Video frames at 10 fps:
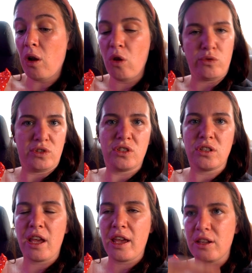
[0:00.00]

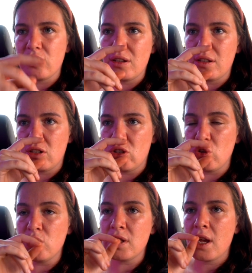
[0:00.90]
closed uh,
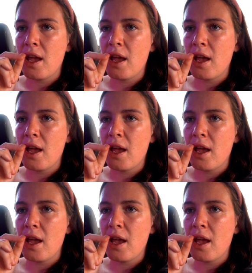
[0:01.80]
shoes.